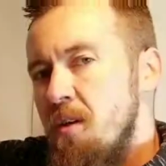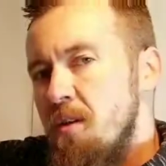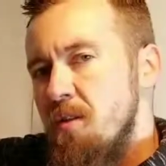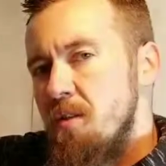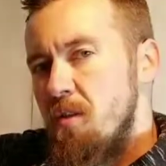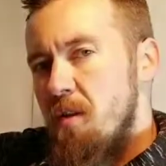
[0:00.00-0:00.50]

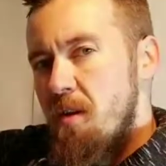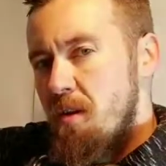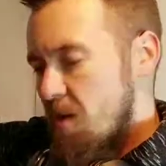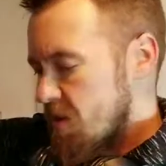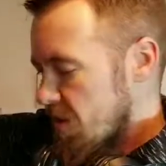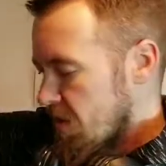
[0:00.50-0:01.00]
so that it
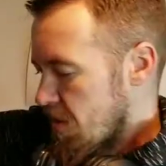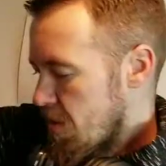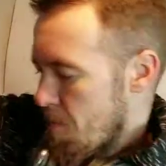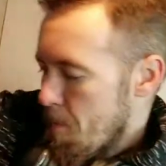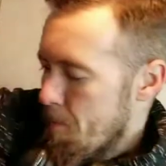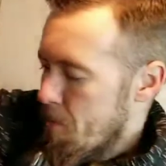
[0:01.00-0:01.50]
doesn't get
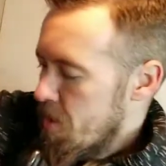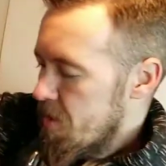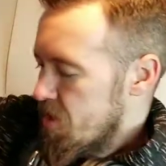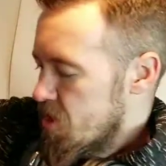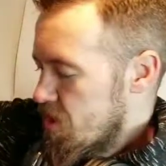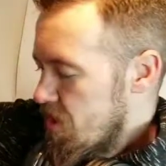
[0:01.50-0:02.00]

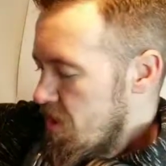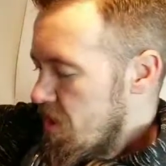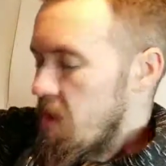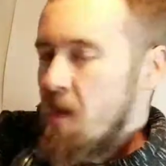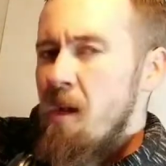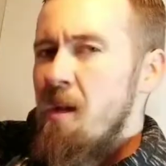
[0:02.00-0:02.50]
punched,
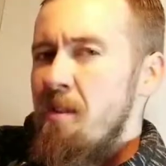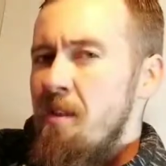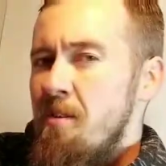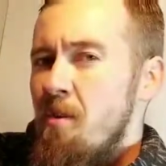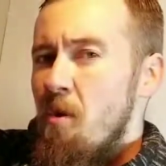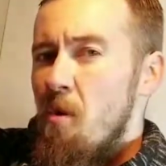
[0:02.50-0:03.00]
and then
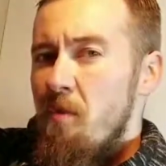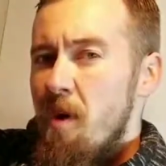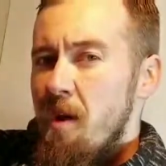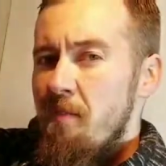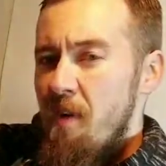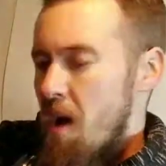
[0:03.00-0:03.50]
your
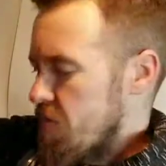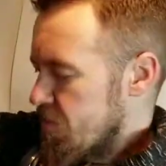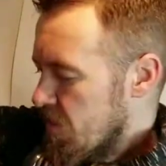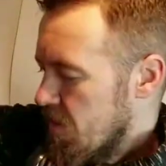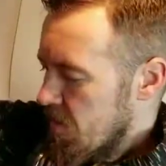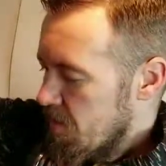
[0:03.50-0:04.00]
overhead valves are